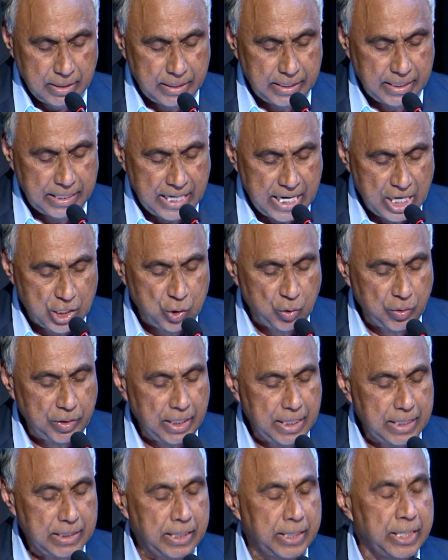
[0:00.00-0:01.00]
can
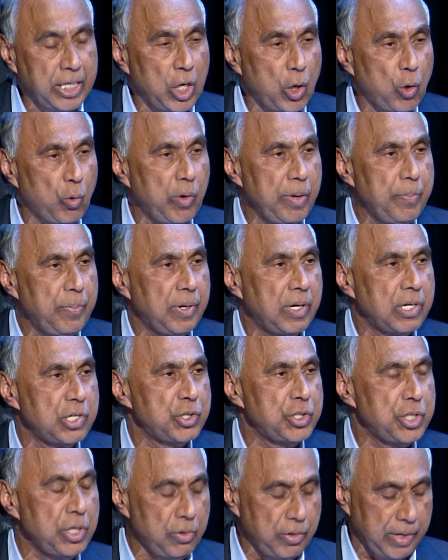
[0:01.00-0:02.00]
educate and equip her
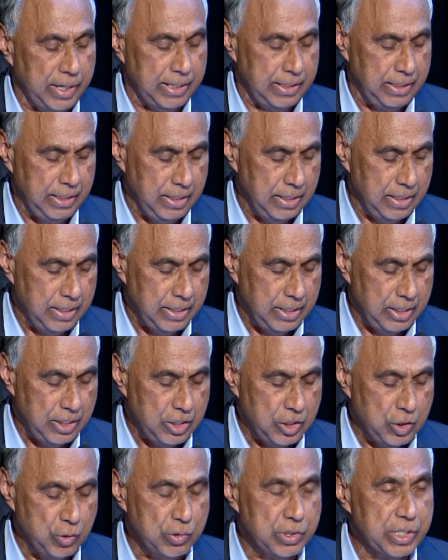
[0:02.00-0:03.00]
children
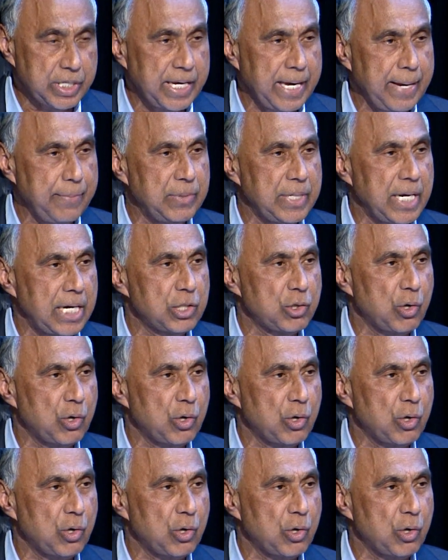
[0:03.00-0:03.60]
to escape that